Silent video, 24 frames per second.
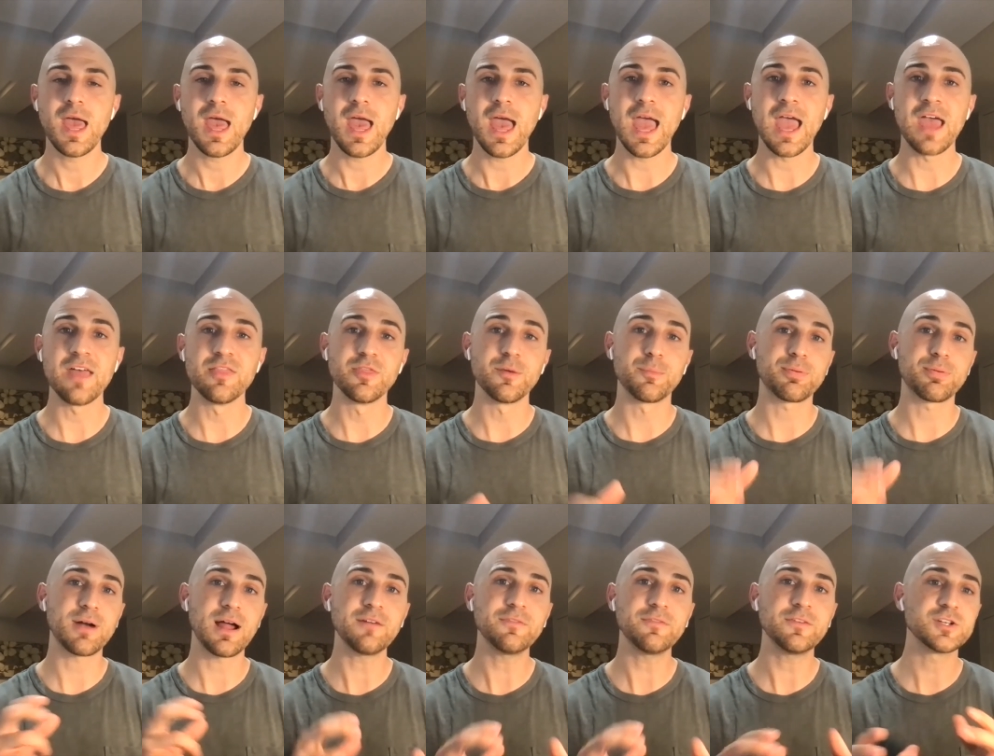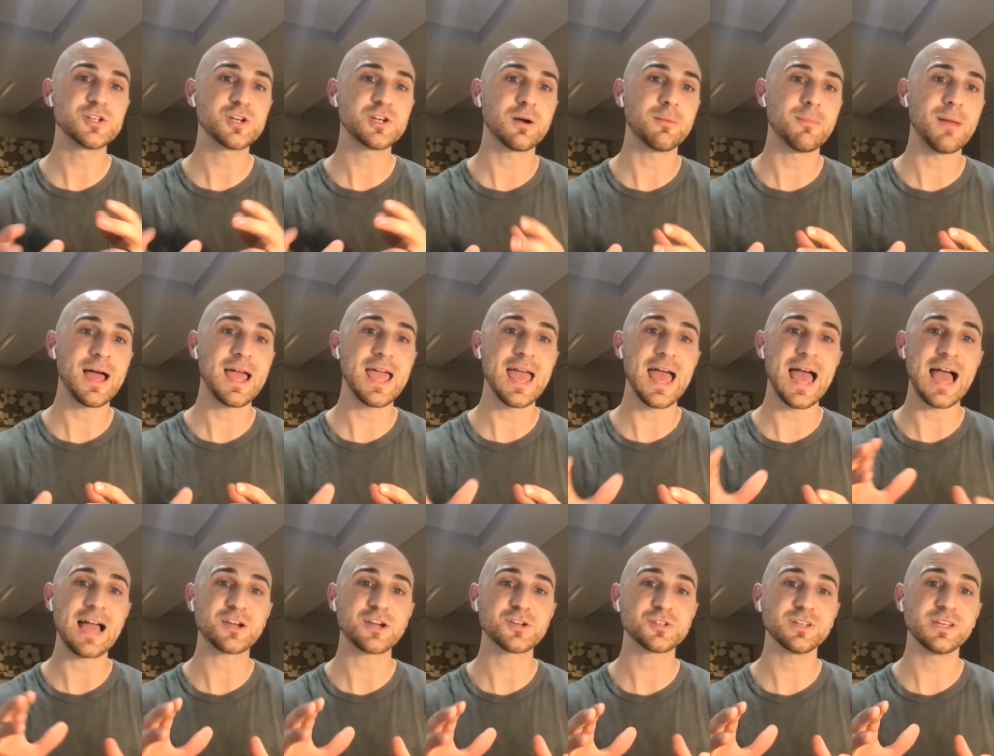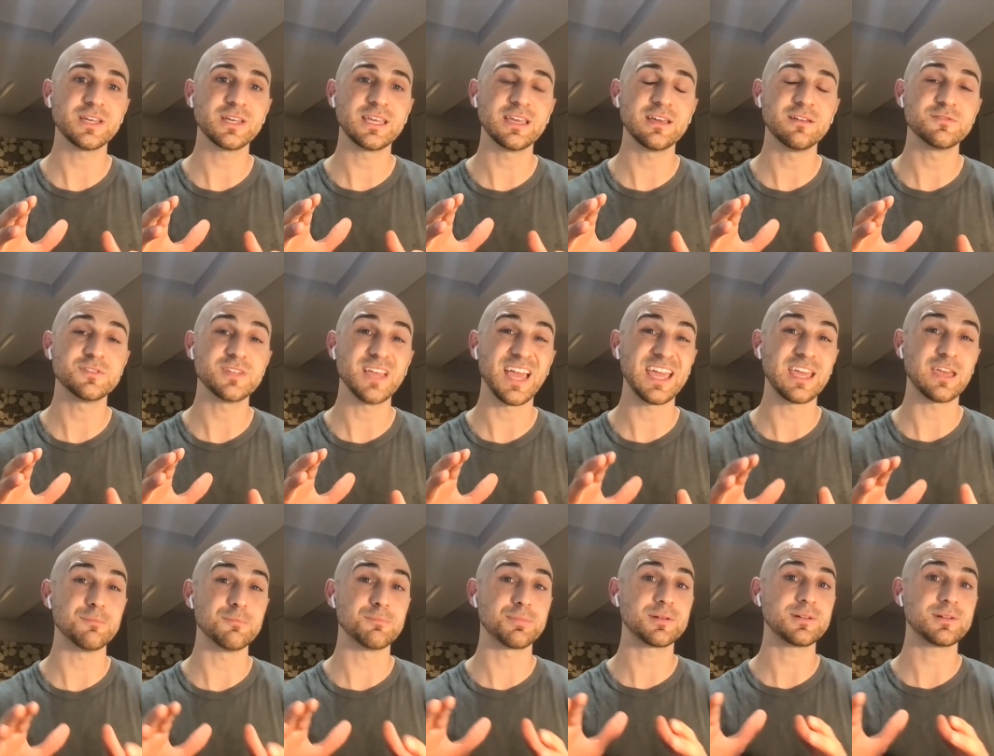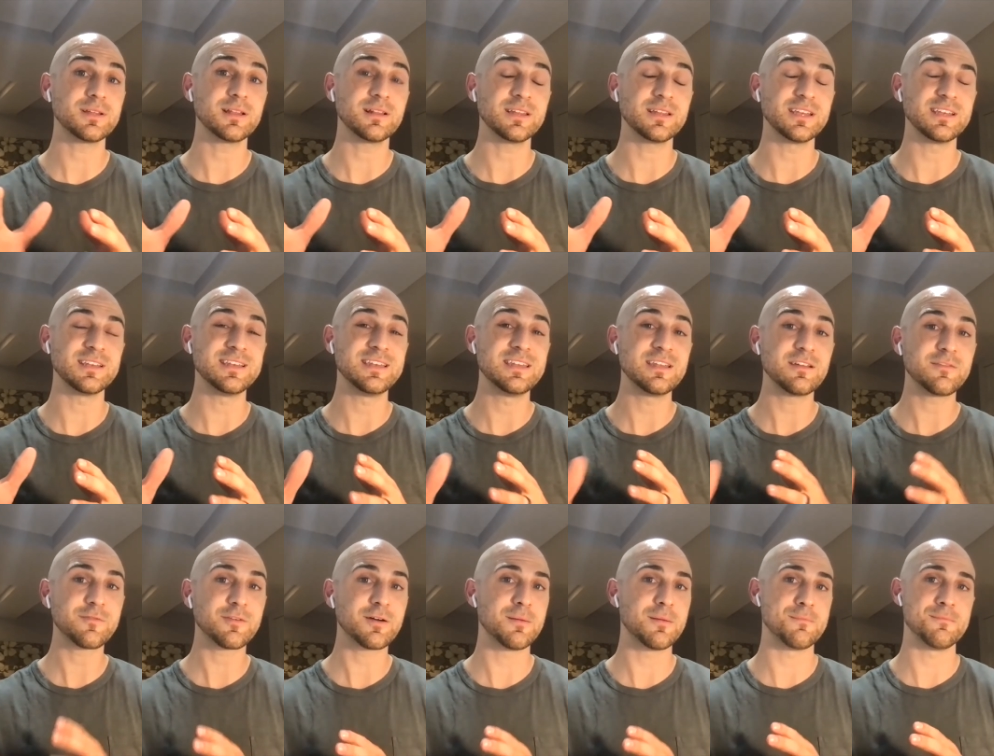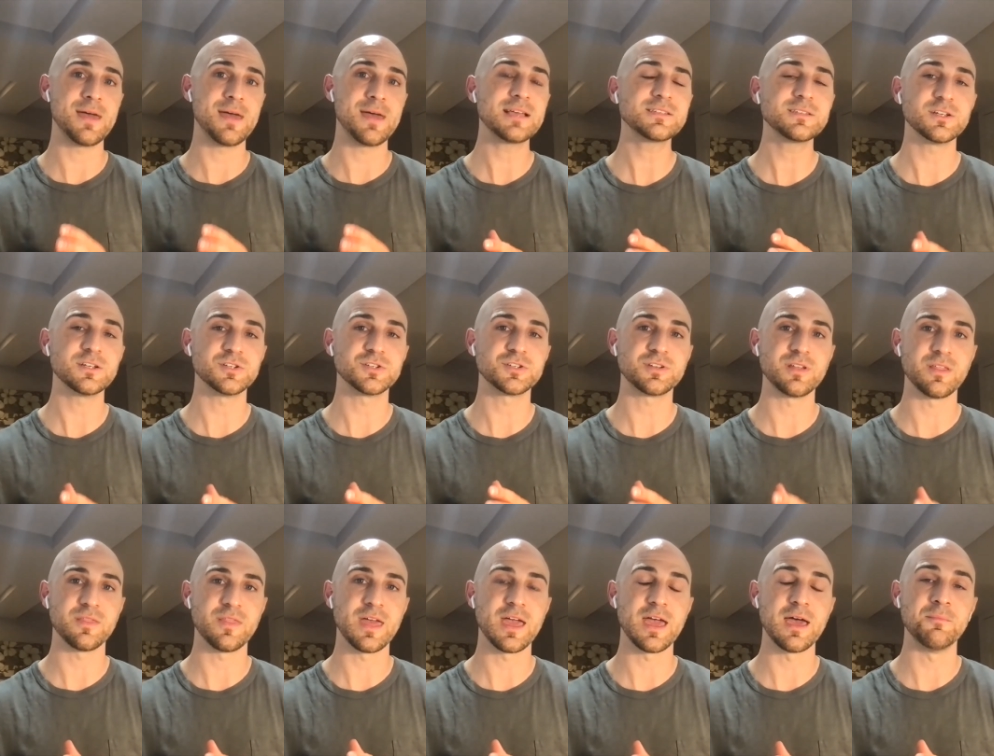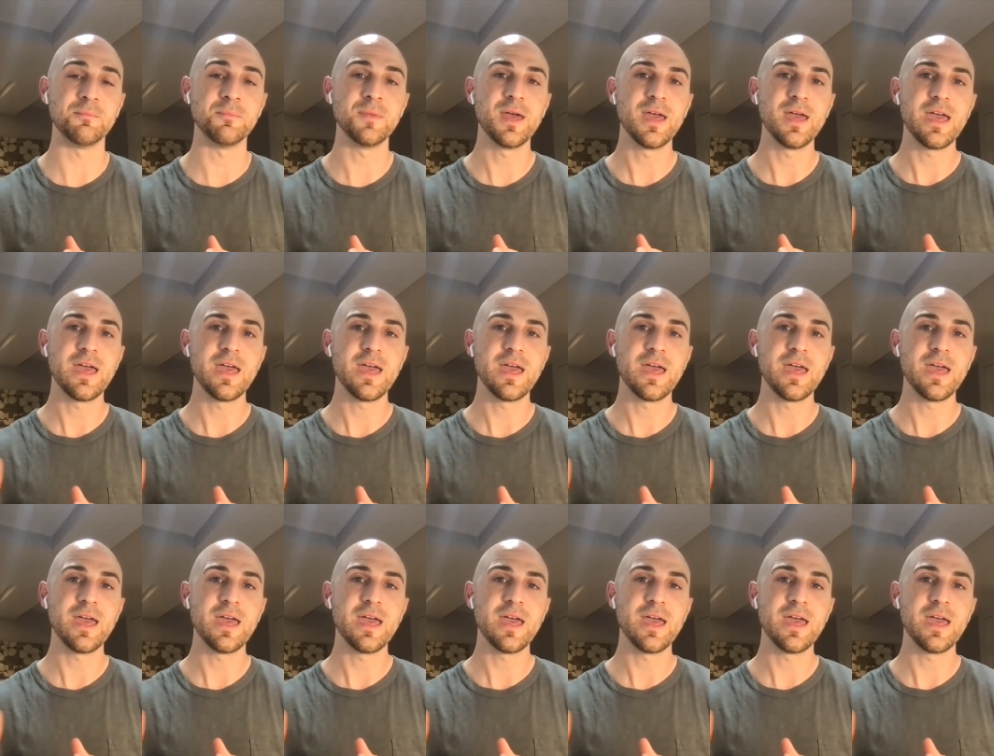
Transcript: And the prophet Jeremiah actually gives a completely different message to them,